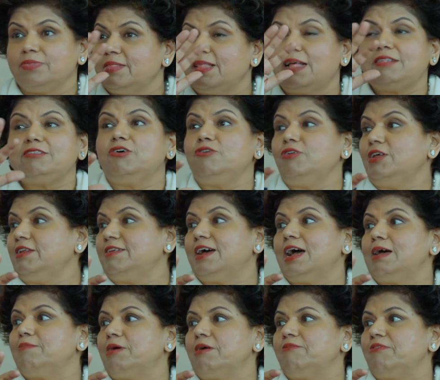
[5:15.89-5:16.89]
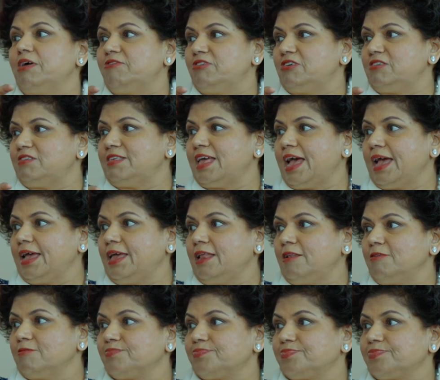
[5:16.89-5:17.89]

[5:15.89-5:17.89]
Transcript: That's the only time I've ever sang it.